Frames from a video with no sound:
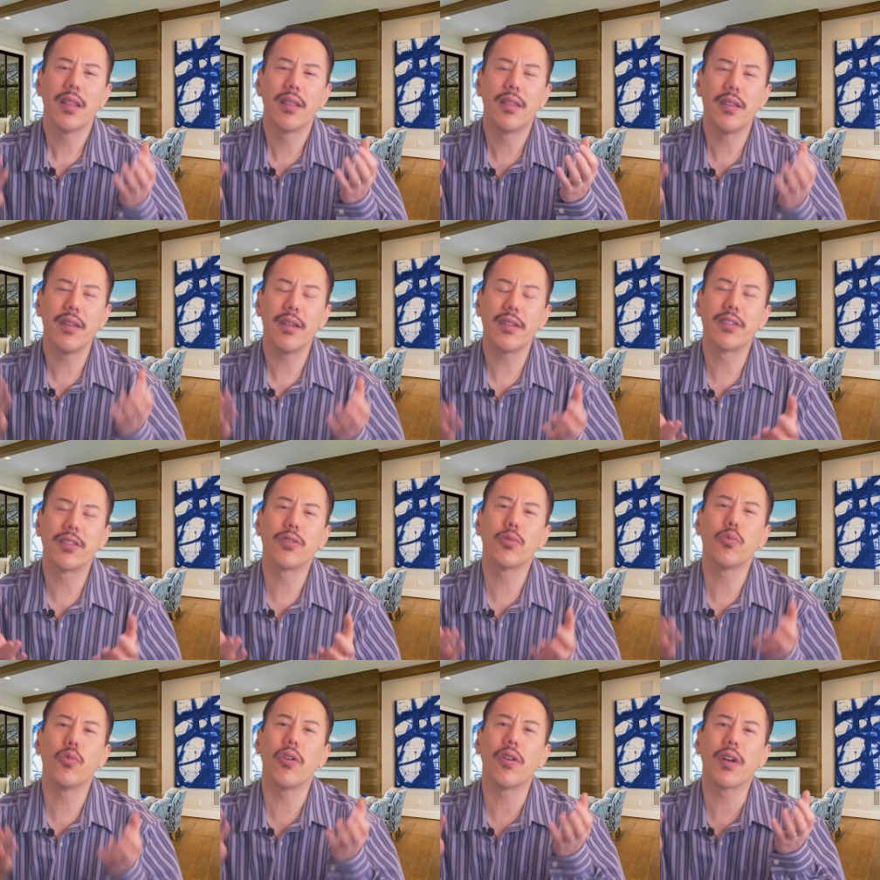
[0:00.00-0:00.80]

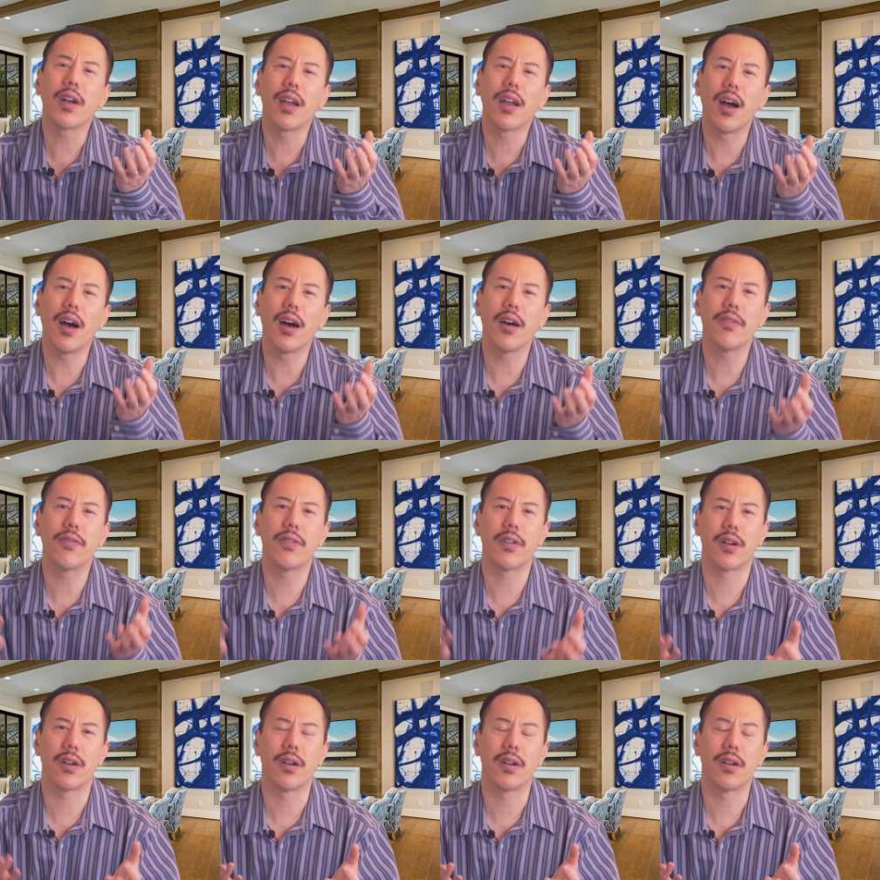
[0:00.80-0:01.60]
this will
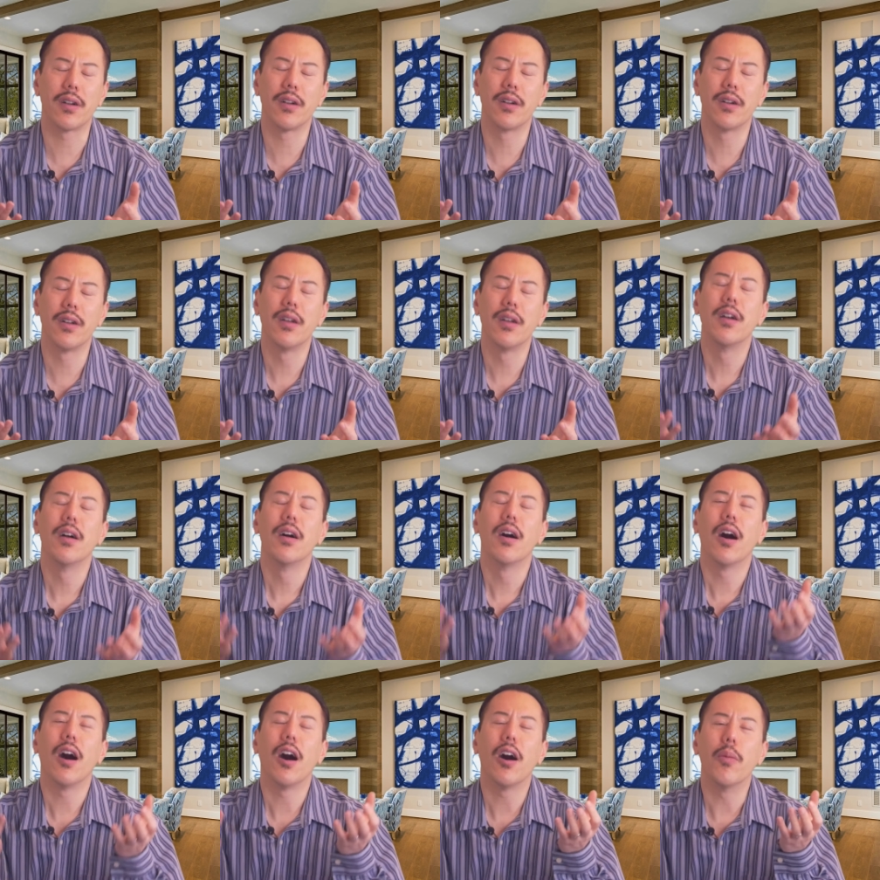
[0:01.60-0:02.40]
cover
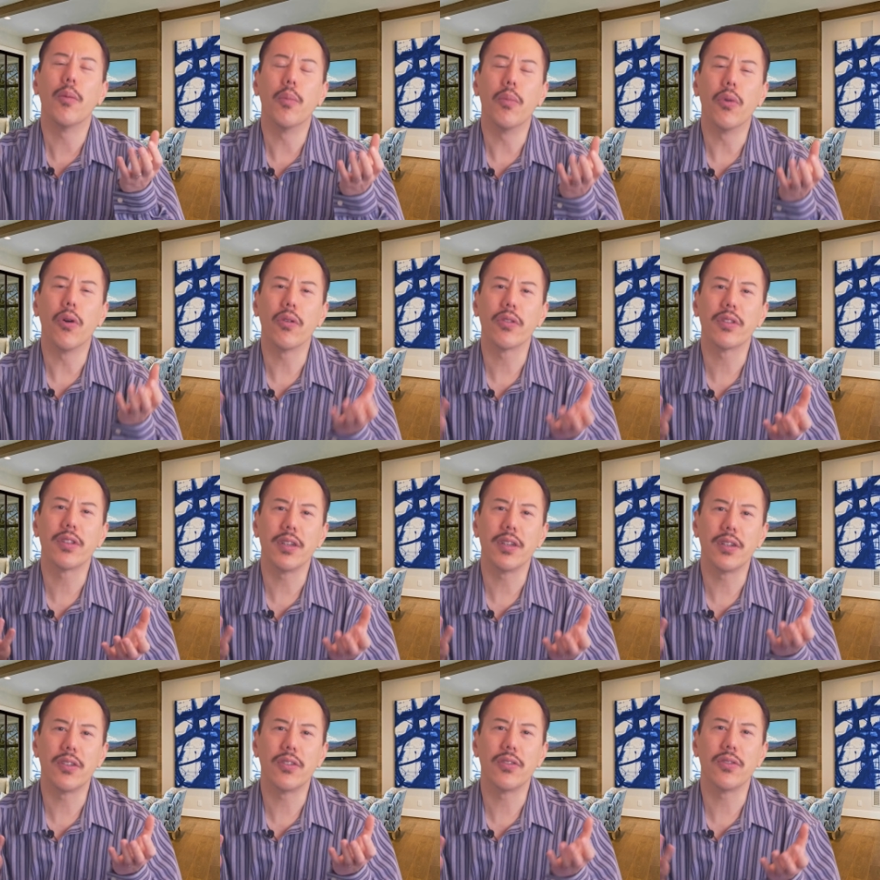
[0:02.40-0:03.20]
a
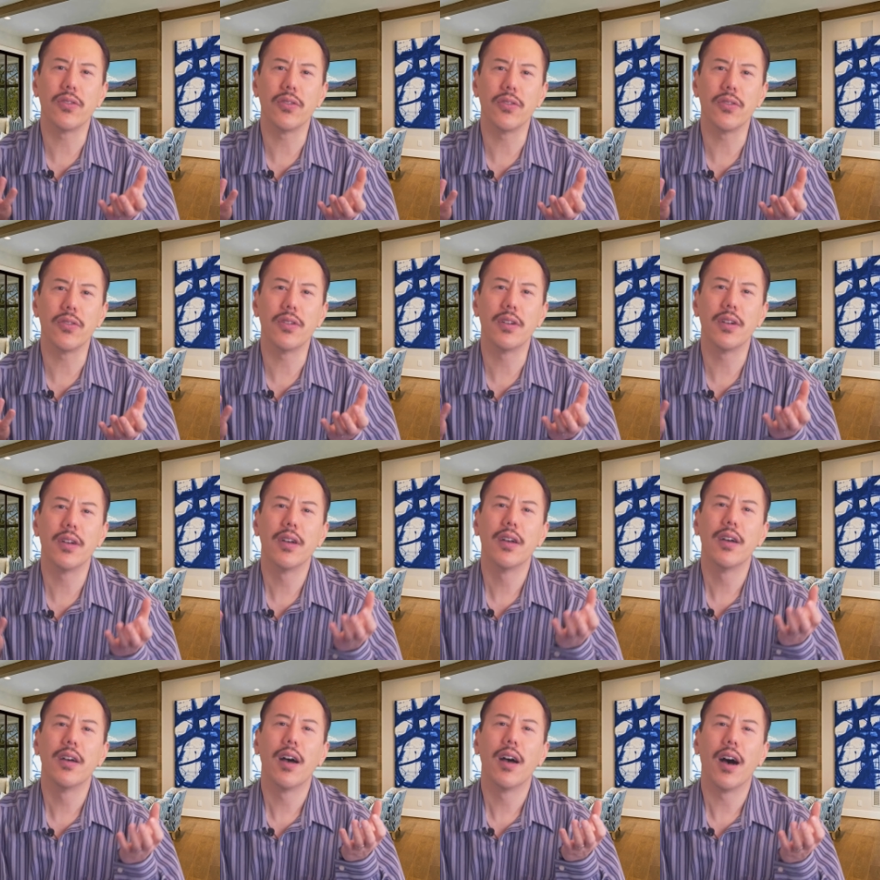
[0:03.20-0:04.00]
multitude
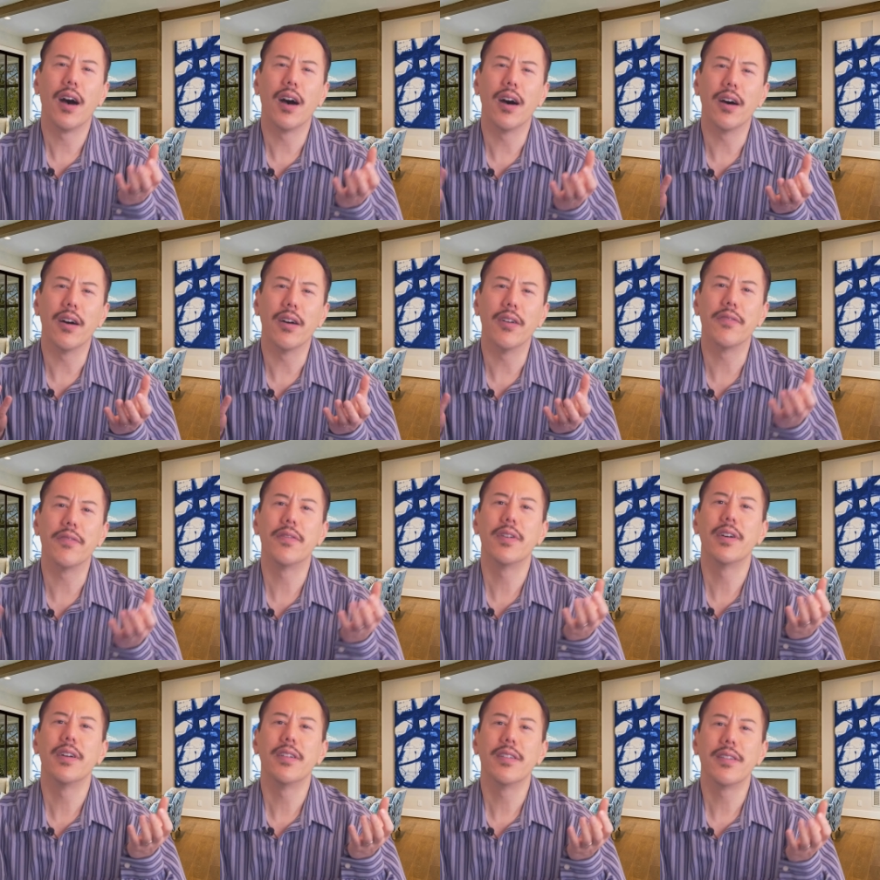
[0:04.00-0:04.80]
of
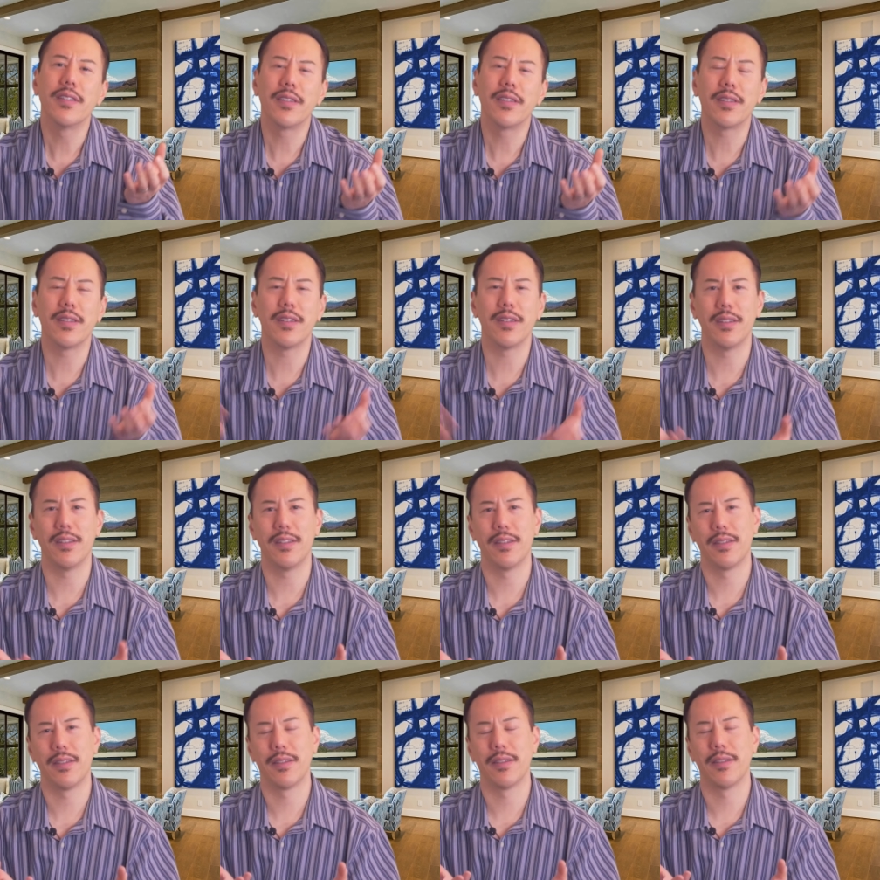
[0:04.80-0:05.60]

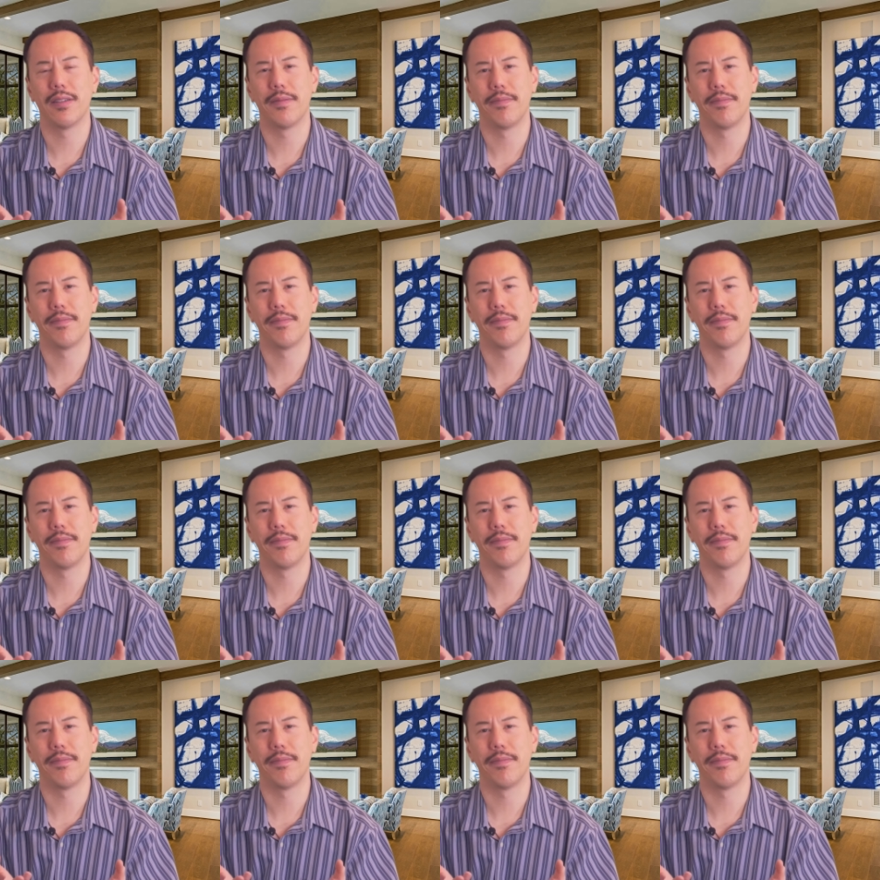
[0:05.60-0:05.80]
sins.